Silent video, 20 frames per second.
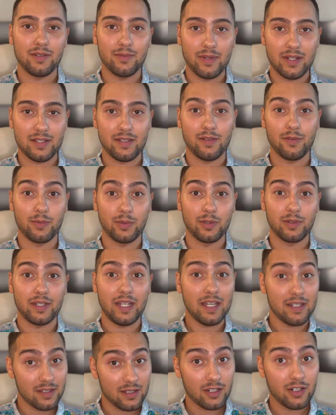rest of the world
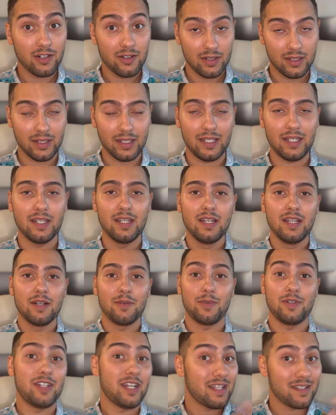gets currently,
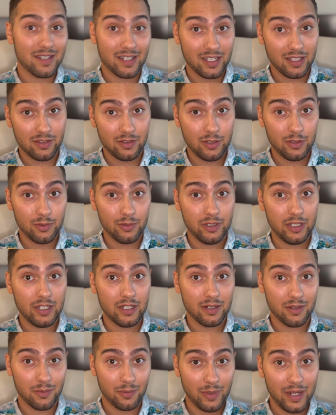which has like a
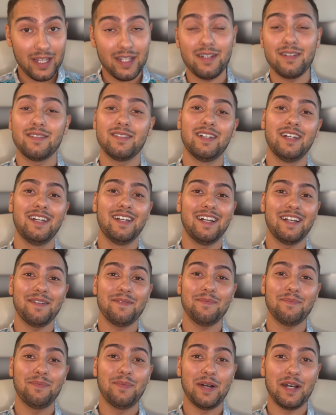2-year wait.
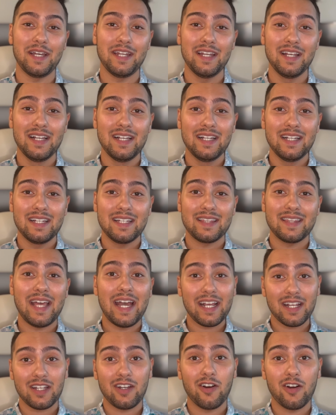But
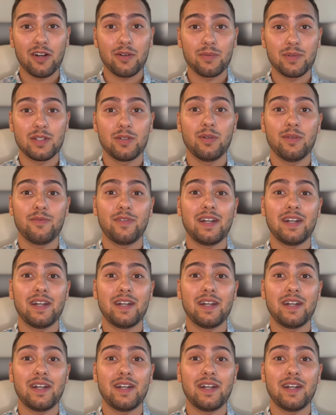that car was going for